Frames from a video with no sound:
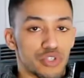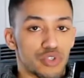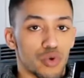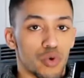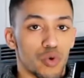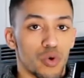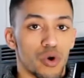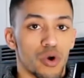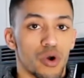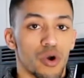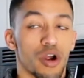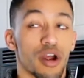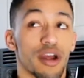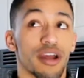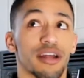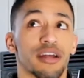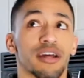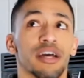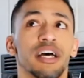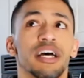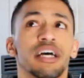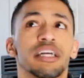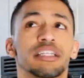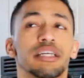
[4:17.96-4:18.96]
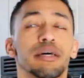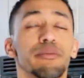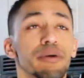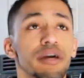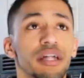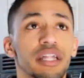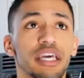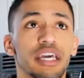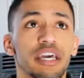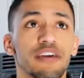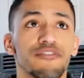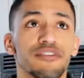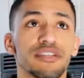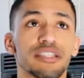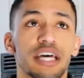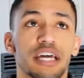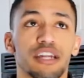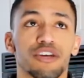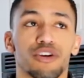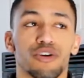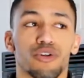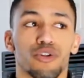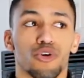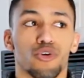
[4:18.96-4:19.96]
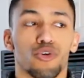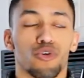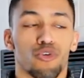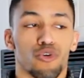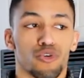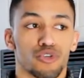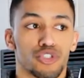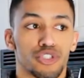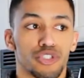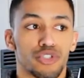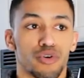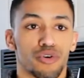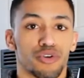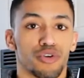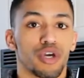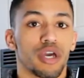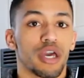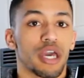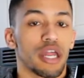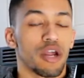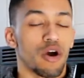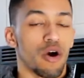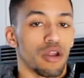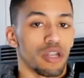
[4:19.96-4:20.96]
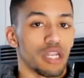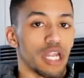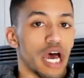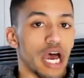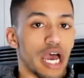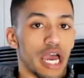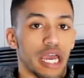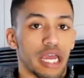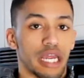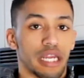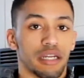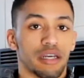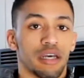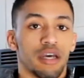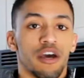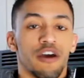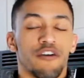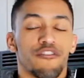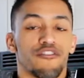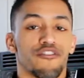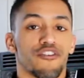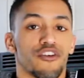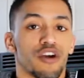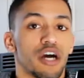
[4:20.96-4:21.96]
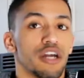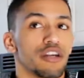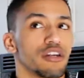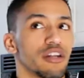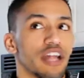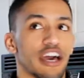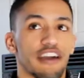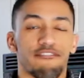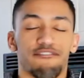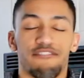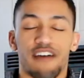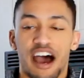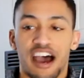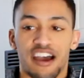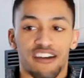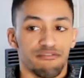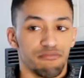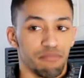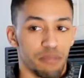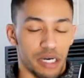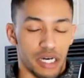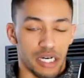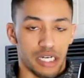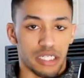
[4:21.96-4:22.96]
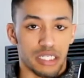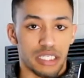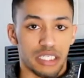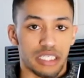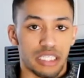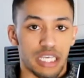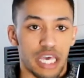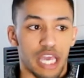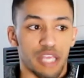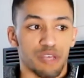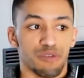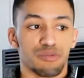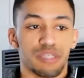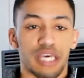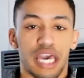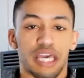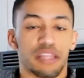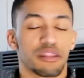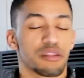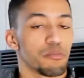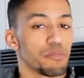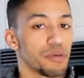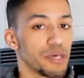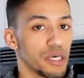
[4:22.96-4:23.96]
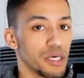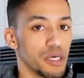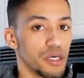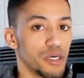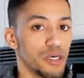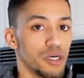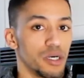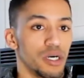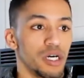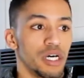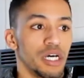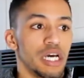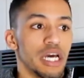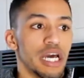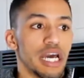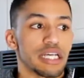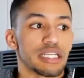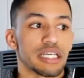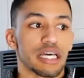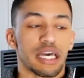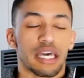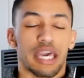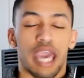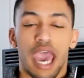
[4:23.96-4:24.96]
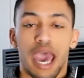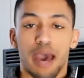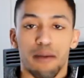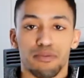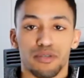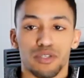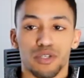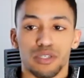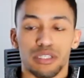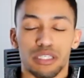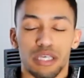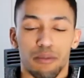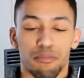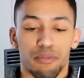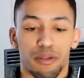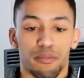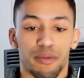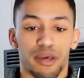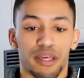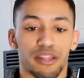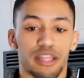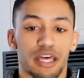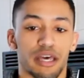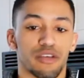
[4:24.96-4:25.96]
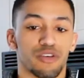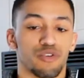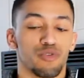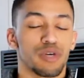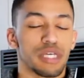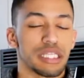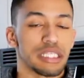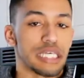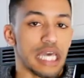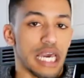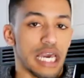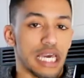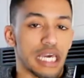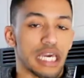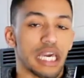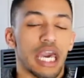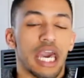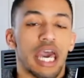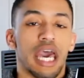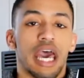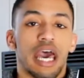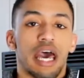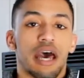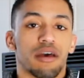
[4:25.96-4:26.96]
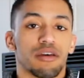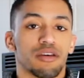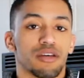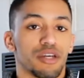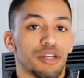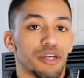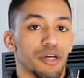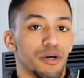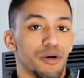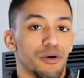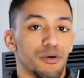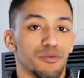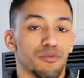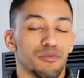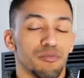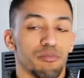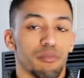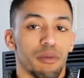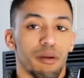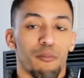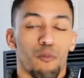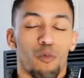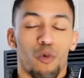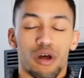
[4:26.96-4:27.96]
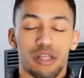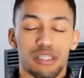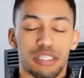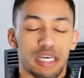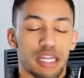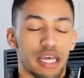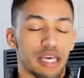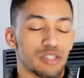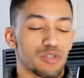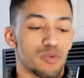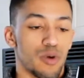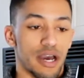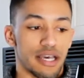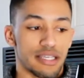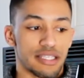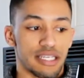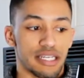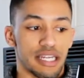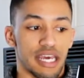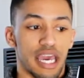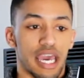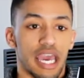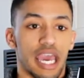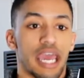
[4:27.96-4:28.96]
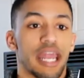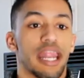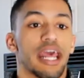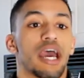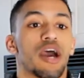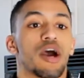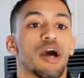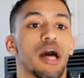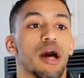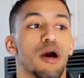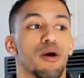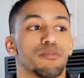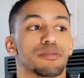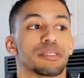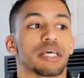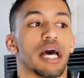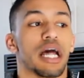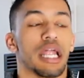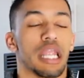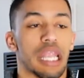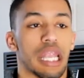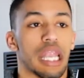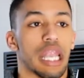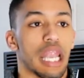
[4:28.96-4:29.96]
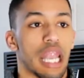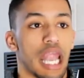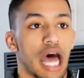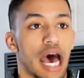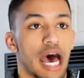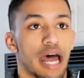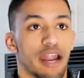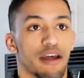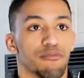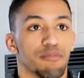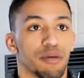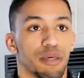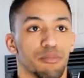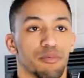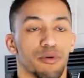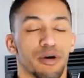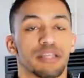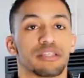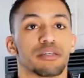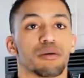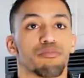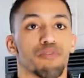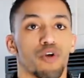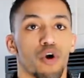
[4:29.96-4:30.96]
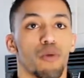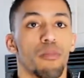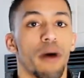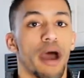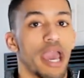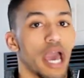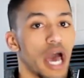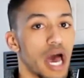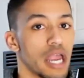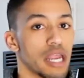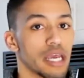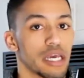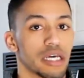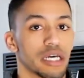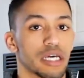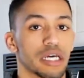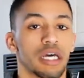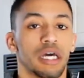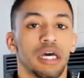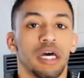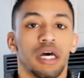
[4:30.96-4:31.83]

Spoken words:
store. Or typically, if it's not at your local grocery store, you can get it online for under like $5, and you take the pill. It's like a capsule supplement that you can take, once a day, twice a day, and it helps a lot of people. It's a probiotic.